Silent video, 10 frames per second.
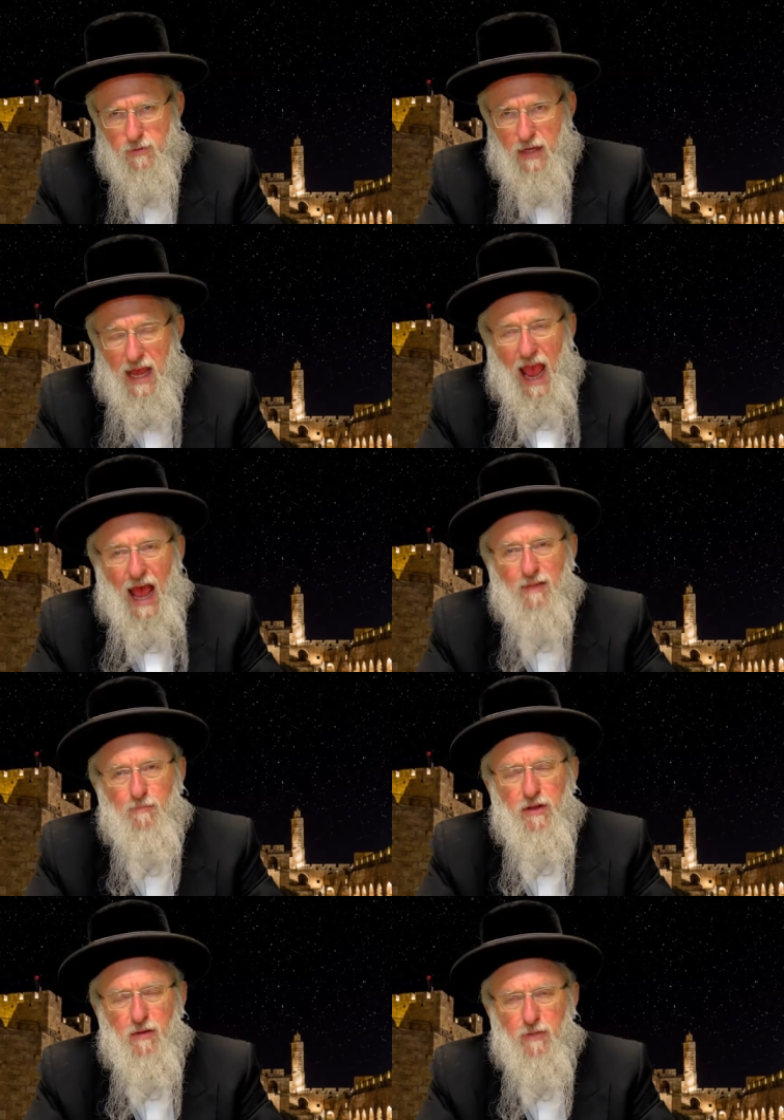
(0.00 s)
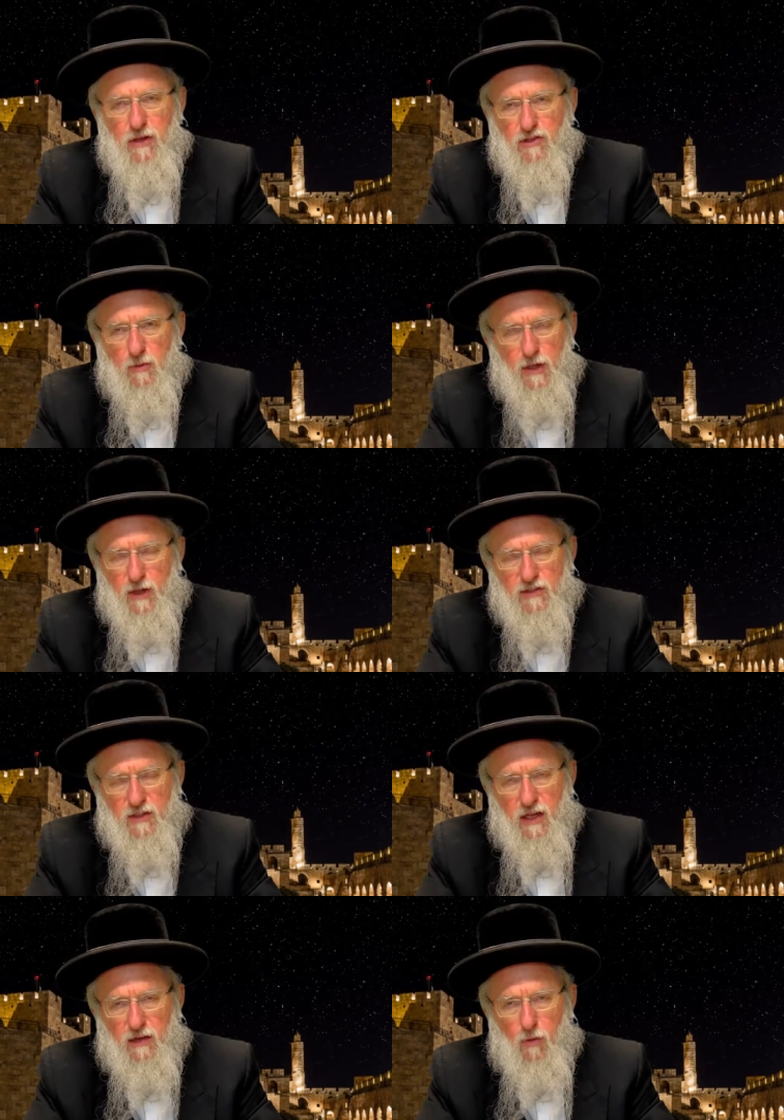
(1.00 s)
He had been a minister, but he
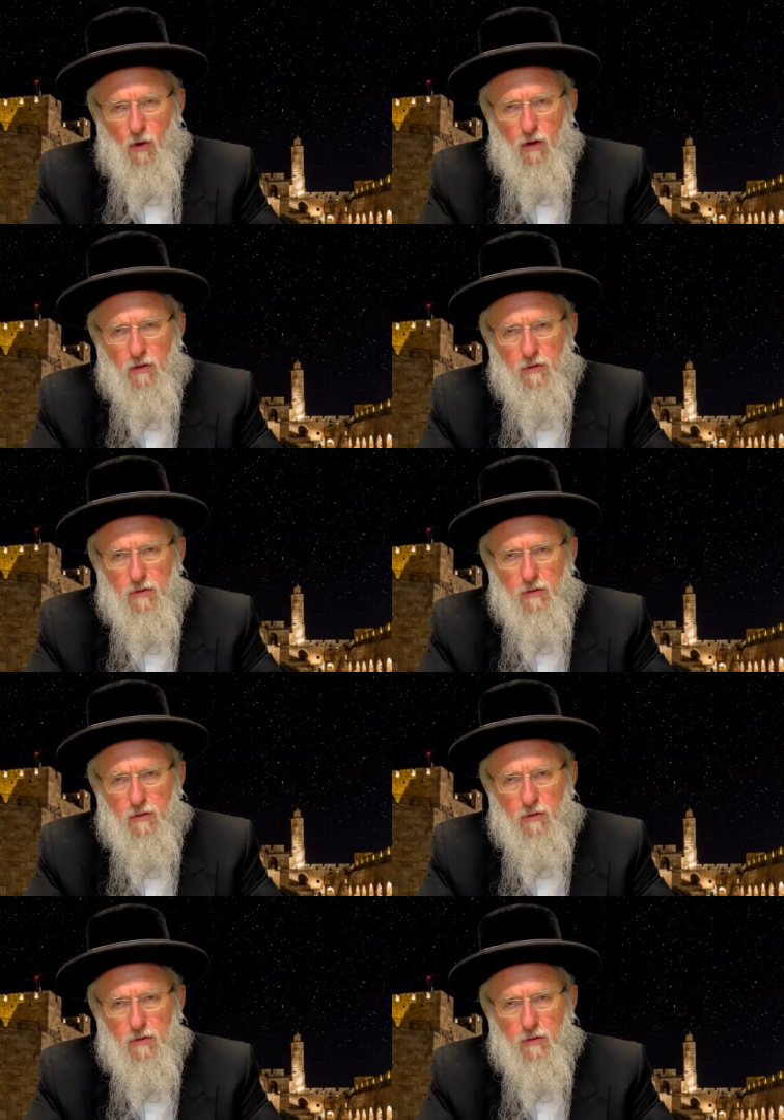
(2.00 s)
isn't anymore.